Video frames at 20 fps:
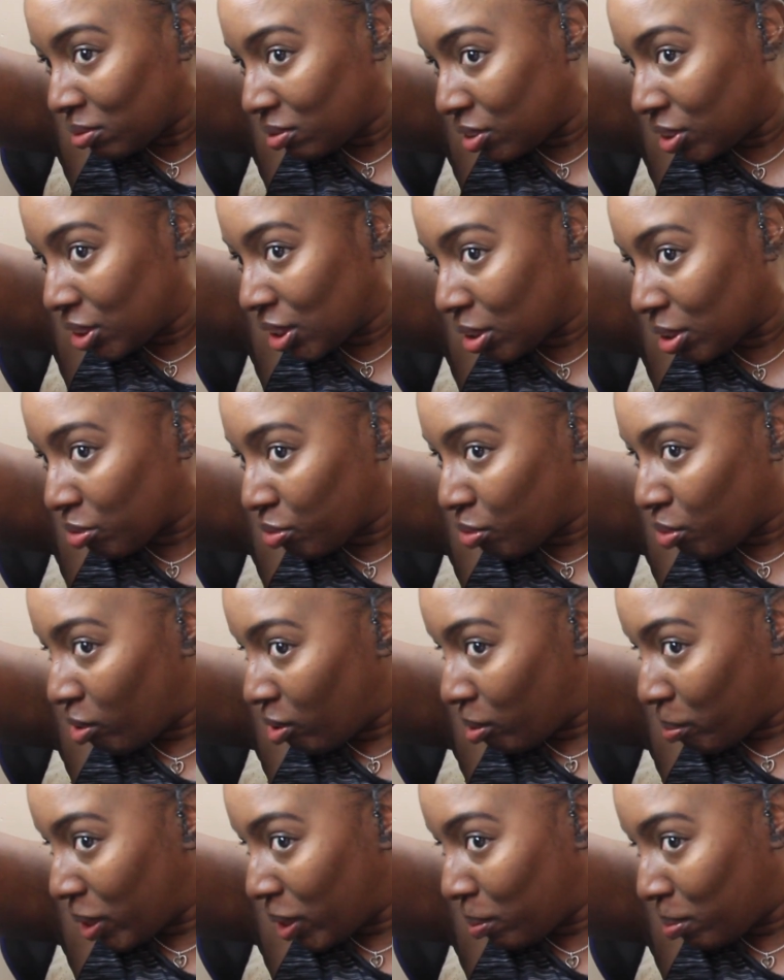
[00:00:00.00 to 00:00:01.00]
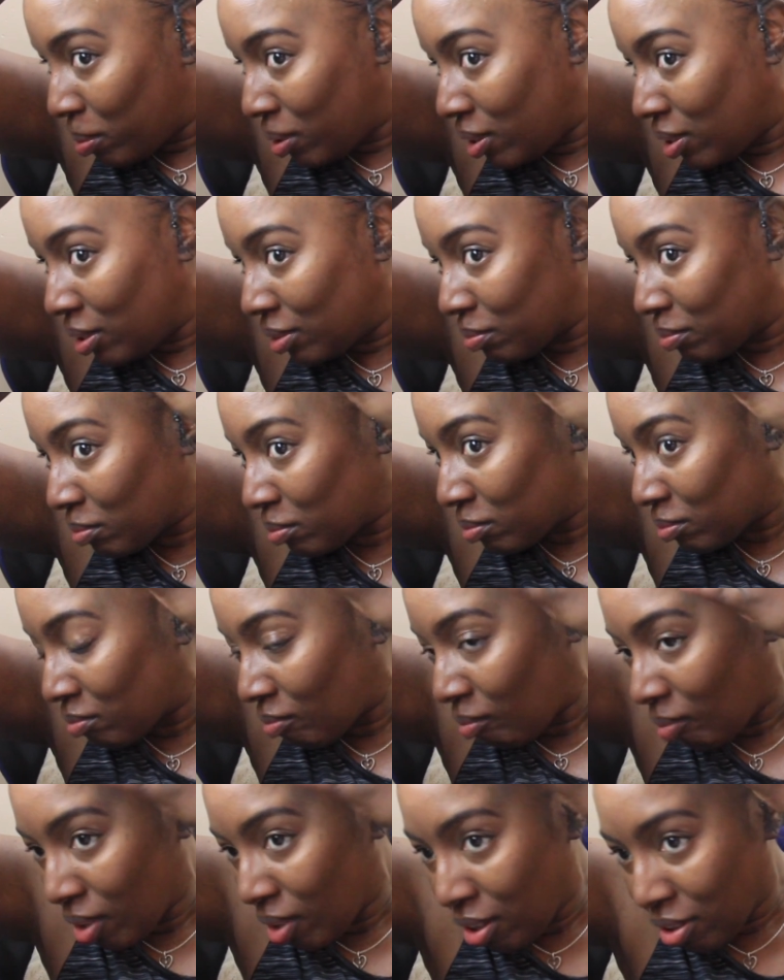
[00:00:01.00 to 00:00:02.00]
just for maybe
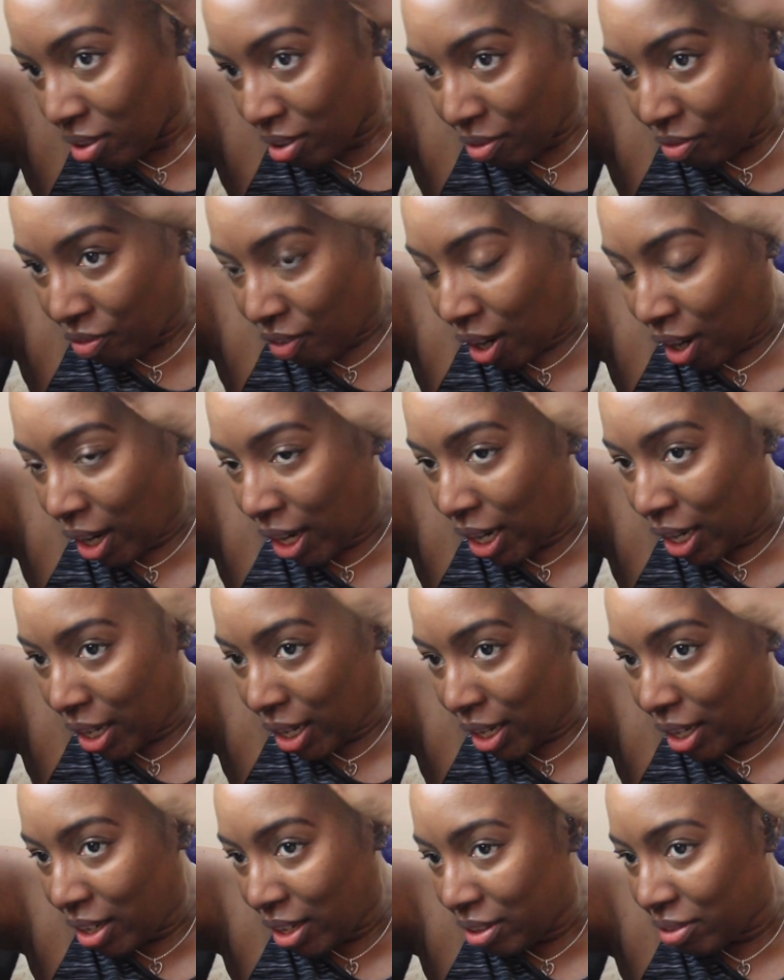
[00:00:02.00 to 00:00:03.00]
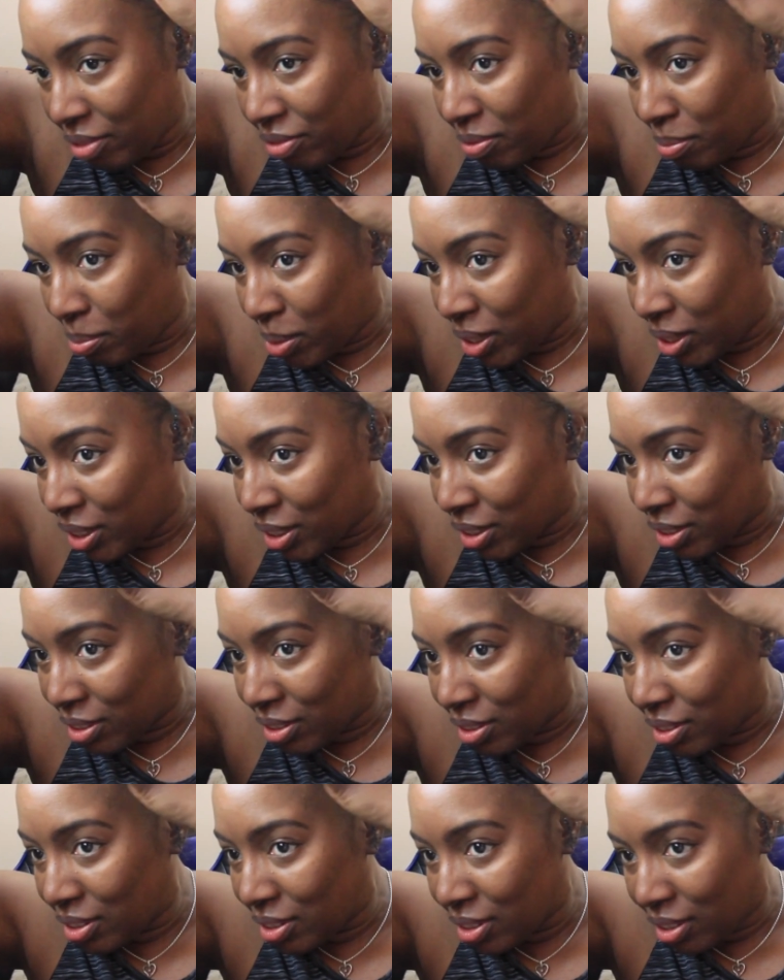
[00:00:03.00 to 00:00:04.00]
5
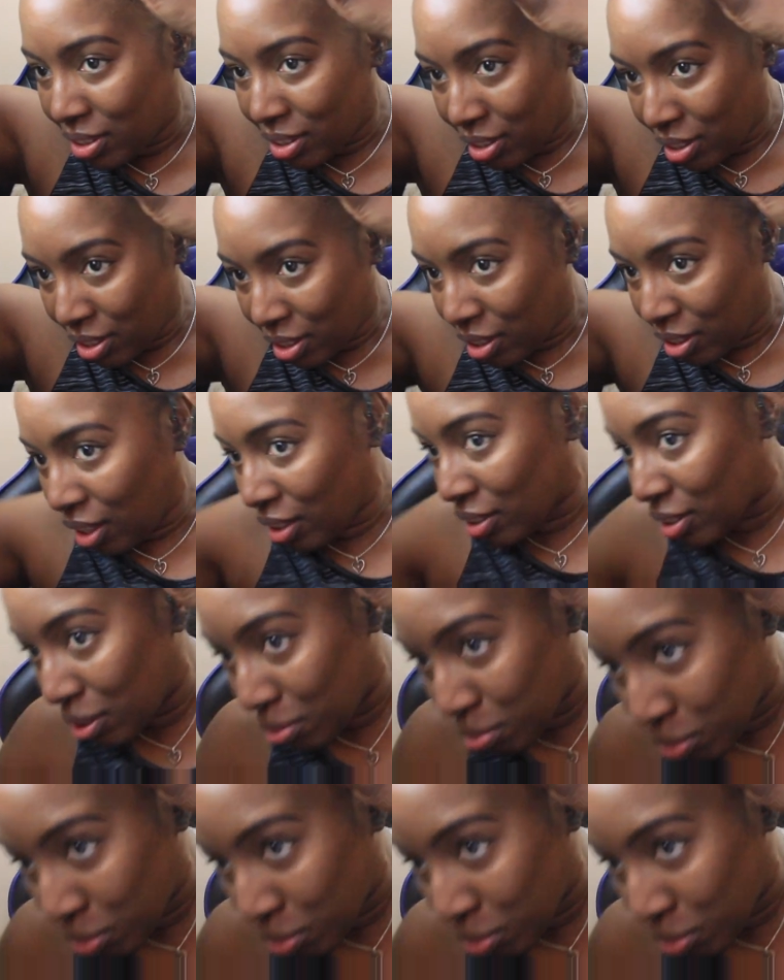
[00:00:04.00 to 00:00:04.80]
minutes, nothing